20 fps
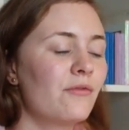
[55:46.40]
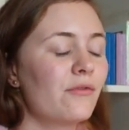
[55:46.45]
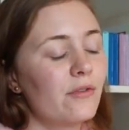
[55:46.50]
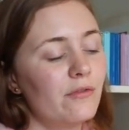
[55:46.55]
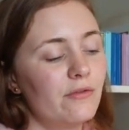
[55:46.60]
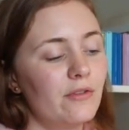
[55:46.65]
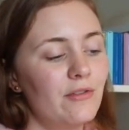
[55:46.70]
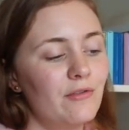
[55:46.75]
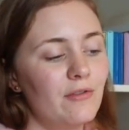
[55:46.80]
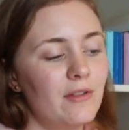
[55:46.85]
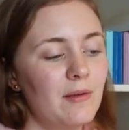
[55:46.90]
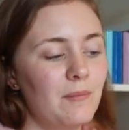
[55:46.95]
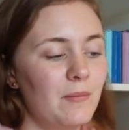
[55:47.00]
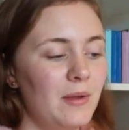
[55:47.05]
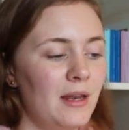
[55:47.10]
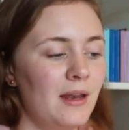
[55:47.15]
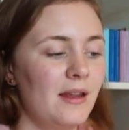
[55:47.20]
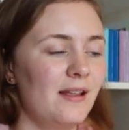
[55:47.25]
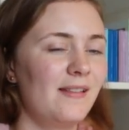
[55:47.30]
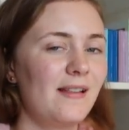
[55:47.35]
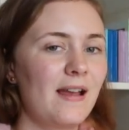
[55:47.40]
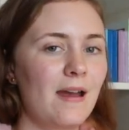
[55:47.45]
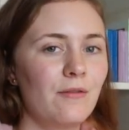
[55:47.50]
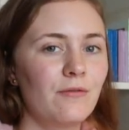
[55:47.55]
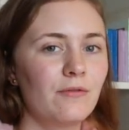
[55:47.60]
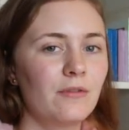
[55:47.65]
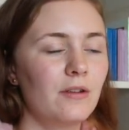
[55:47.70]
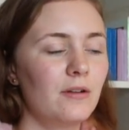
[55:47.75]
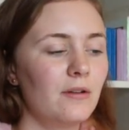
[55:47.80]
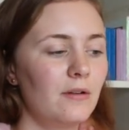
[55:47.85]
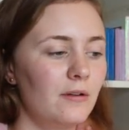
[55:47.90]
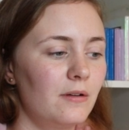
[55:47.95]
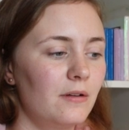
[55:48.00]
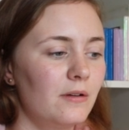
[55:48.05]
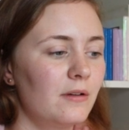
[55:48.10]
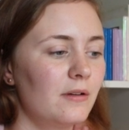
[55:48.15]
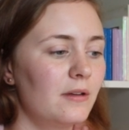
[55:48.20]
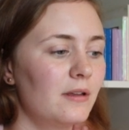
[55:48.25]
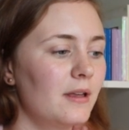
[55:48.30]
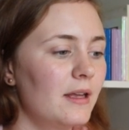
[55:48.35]
for 15 minutes
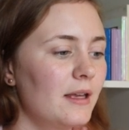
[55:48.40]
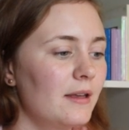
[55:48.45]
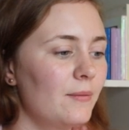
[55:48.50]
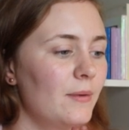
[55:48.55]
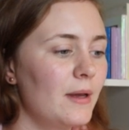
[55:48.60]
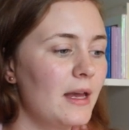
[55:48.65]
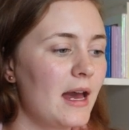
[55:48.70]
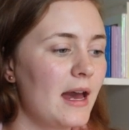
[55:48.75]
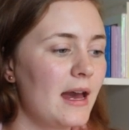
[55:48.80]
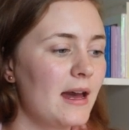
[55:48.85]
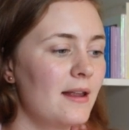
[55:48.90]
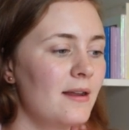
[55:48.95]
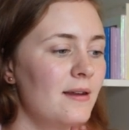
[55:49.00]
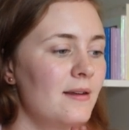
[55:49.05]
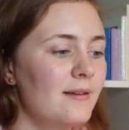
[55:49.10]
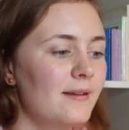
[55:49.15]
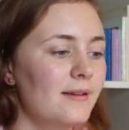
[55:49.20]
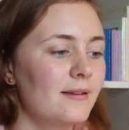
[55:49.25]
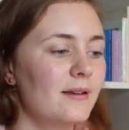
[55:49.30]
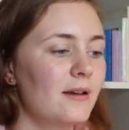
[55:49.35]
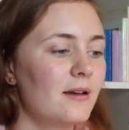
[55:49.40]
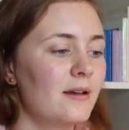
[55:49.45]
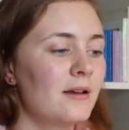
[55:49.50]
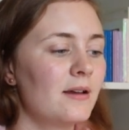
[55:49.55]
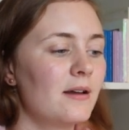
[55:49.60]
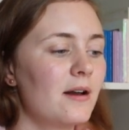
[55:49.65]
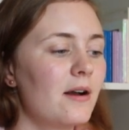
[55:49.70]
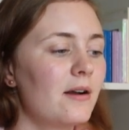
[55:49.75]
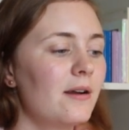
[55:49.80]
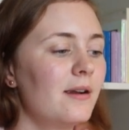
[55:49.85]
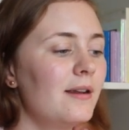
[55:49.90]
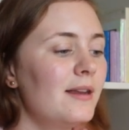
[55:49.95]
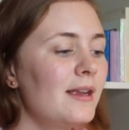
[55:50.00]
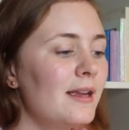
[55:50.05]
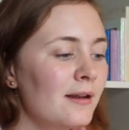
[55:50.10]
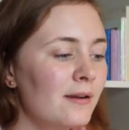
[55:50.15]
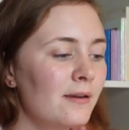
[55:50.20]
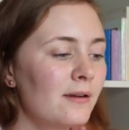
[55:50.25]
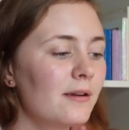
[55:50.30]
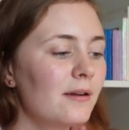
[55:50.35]
after we had our
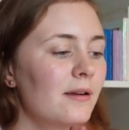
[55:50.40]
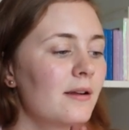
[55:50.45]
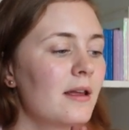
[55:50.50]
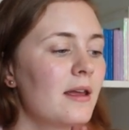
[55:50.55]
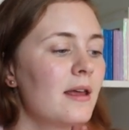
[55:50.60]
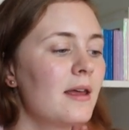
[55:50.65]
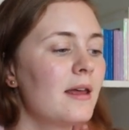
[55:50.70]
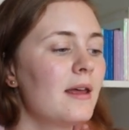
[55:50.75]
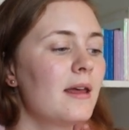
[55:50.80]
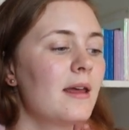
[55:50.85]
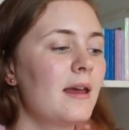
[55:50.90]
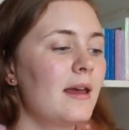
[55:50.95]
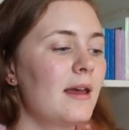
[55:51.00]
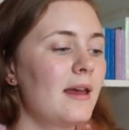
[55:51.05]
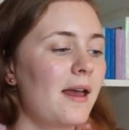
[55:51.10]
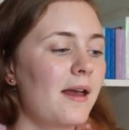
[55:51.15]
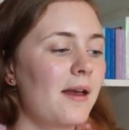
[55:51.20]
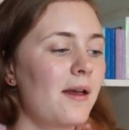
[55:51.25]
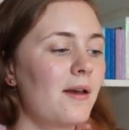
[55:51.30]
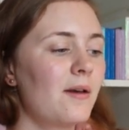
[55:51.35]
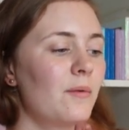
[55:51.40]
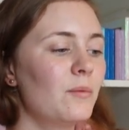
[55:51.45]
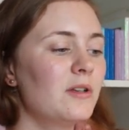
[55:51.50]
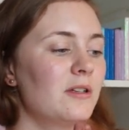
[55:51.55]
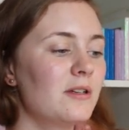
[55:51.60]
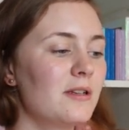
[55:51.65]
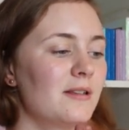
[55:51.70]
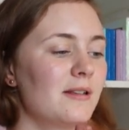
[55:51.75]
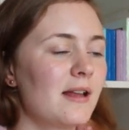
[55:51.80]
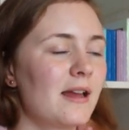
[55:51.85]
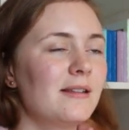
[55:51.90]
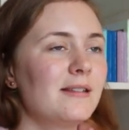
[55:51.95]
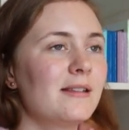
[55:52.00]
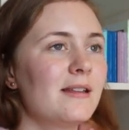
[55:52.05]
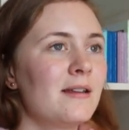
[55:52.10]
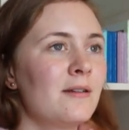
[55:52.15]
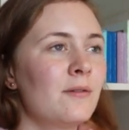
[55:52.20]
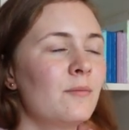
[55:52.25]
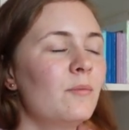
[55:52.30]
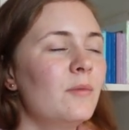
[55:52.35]
dinner, which is nice.
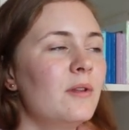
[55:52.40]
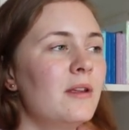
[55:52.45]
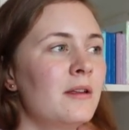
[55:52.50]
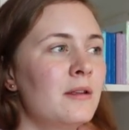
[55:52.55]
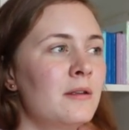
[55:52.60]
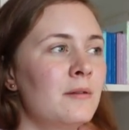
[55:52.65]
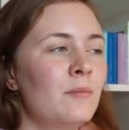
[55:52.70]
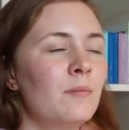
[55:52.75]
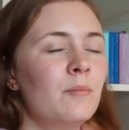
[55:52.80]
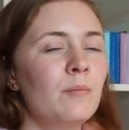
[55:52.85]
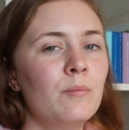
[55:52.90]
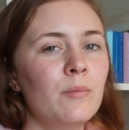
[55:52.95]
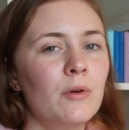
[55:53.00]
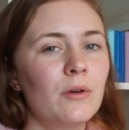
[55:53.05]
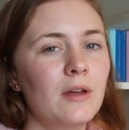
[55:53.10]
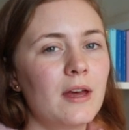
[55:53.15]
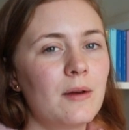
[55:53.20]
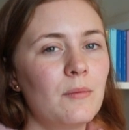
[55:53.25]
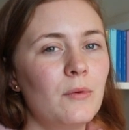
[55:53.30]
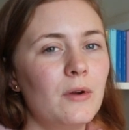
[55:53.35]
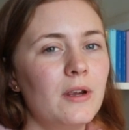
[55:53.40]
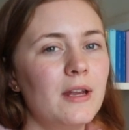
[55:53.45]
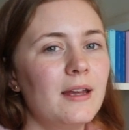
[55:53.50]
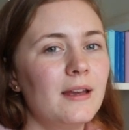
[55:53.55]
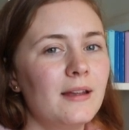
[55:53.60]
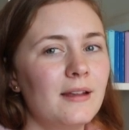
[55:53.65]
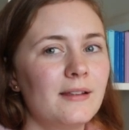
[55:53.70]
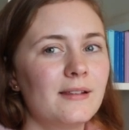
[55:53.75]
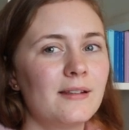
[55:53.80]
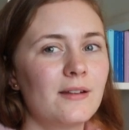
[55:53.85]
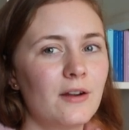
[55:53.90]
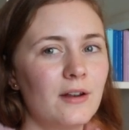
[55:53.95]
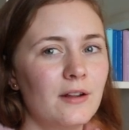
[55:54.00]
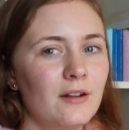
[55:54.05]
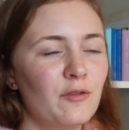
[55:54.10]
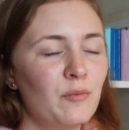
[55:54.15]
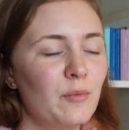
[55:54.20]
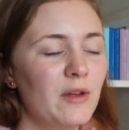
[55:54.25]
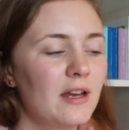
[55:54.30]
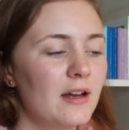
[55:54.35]
The book I'm reading is
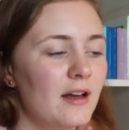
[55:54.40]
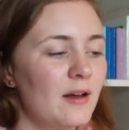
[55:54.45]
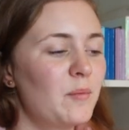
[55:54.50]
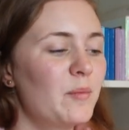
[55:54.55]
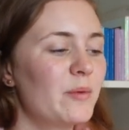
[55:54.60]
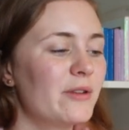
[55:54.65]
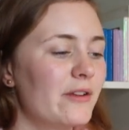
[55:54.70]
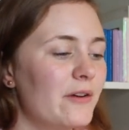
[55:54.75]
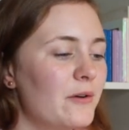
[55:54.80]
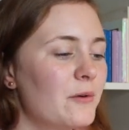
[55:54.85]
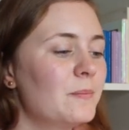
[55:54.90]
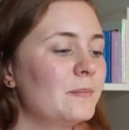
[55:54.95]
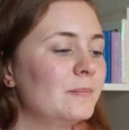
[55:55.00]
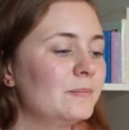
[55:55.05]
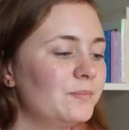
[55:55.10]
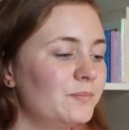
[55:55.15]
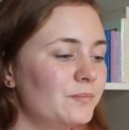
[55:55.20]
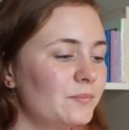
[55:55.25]
starting to pick up, so,